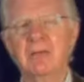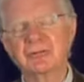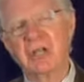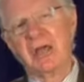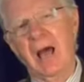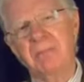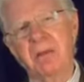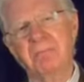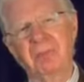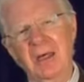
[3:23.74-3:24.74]
It was like I'd
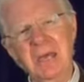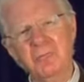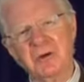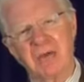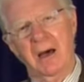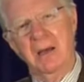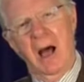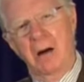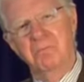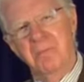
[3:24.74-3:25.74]
been playing with a,
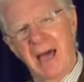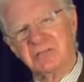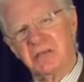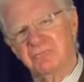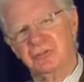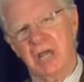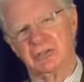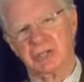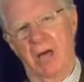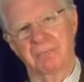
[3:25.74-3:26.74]
a massive
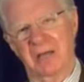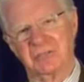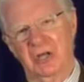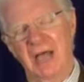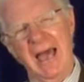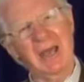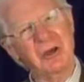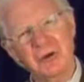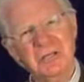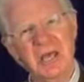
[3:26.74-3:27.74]
jigsaw puzzle and I
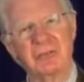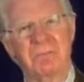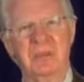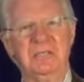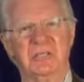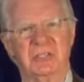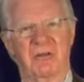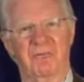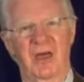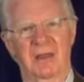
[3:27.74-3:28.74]
couldn't get the pieces
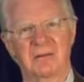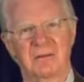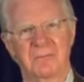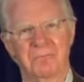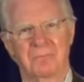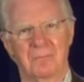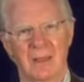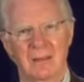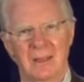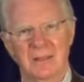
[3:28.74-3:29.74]
to fit.
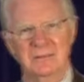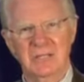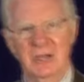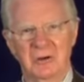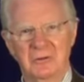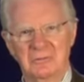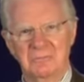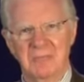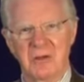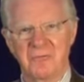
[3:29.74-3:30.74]
you know,
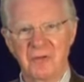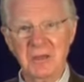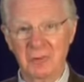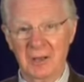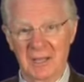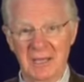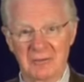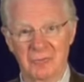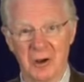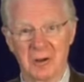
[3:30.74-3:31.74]
frequently,
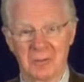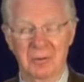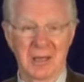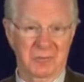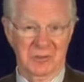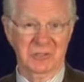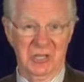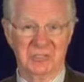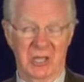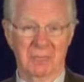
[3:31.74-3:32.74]
if we're playing with the
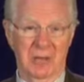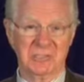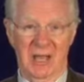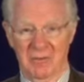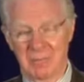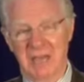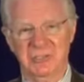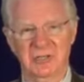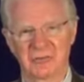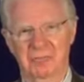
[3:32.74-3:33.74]
jigsaw puzzle, I
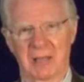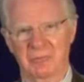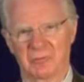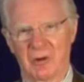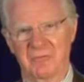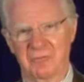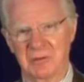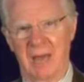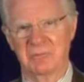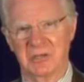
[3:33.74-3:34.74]
imagine you've played with one from
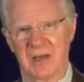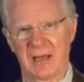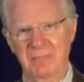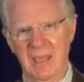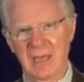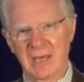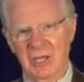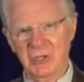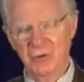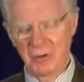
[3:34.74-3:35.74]
time to time.
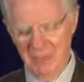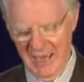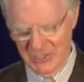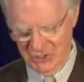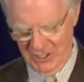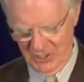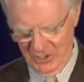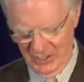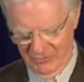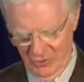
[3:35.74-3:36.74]
Can you imagine
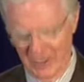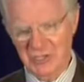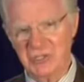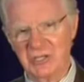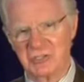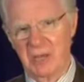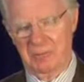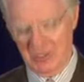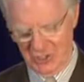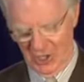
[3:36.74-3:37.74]
if you had a jigsaw
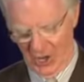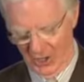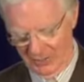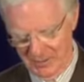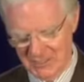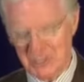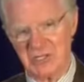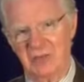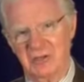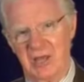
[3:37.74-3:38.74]
puzzle, all the
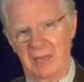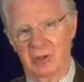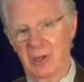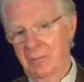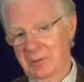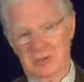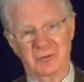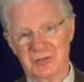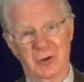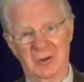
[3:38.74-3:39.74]
pieces on the table, but there
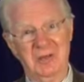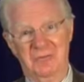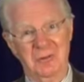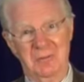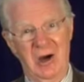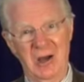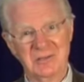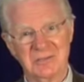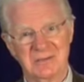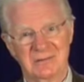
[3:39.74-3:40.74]
was no lid for the
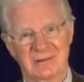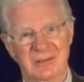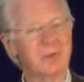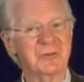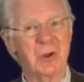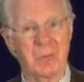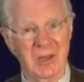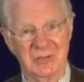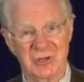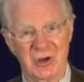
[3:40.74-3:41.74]
box, there was no
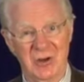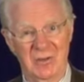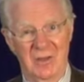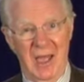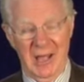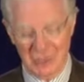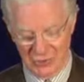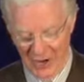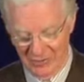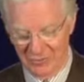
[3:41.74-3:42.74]
picture, and you're
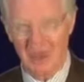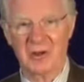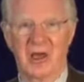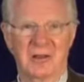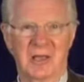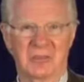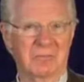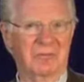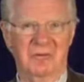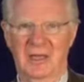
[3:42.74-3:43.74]
trying to figure out how to get
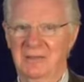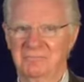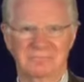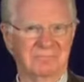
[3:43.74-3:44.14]
them to fit?